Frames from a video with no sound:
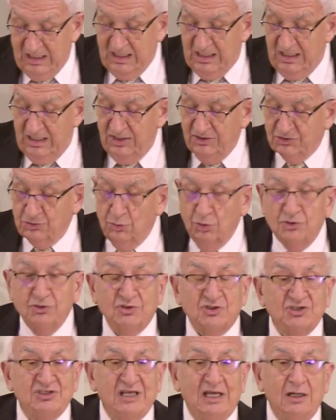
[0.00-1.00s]
and
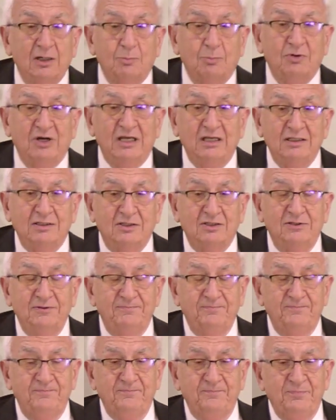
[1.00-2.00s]
discussing and
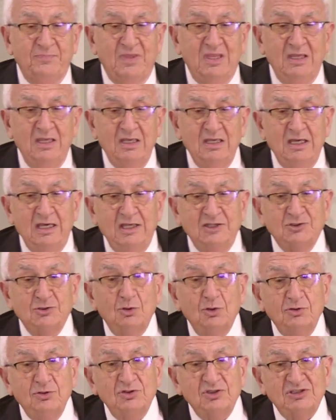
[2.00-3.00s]
praying together.
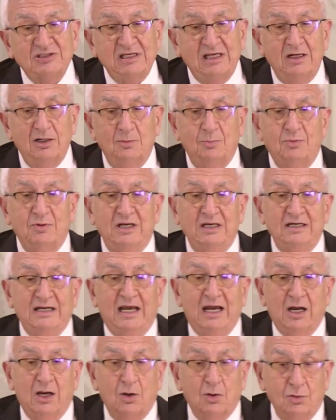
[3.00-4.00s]

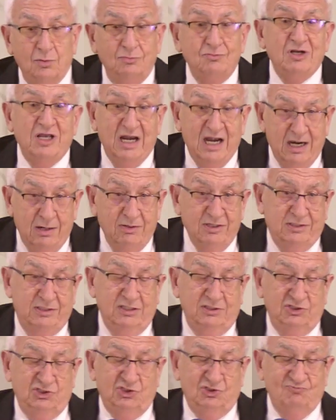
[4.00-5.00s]
Yes,
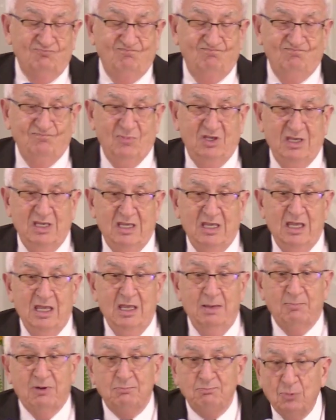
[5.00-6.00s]
it's good to
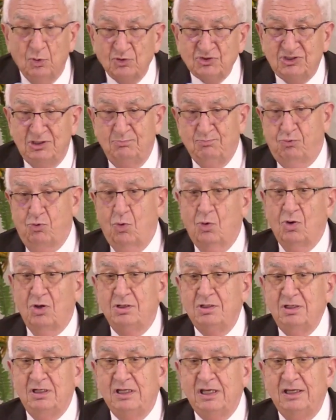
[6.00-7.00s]
celebrate.
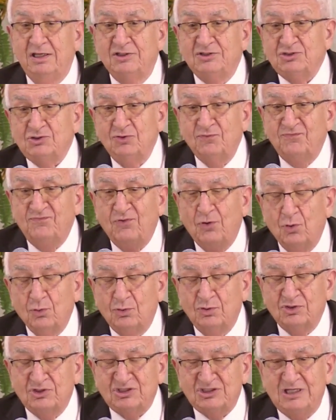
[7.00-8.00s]
It's
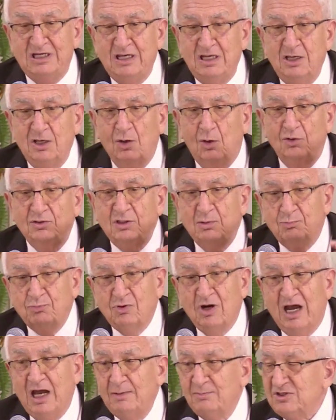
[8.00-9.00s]
good to celebrate
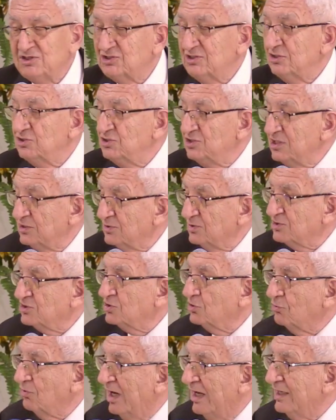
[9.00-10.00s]
our
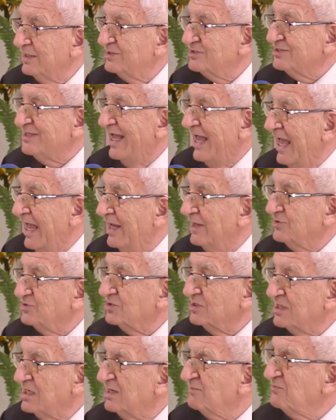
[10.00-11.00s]
heritage.
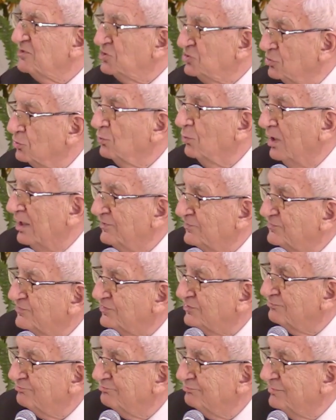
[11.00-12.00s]
But most
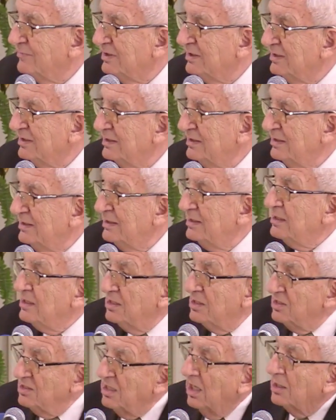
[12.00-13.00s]
important is to
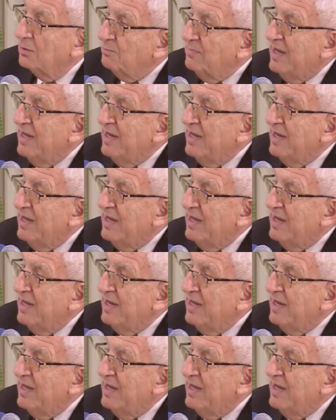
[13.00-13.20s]
focus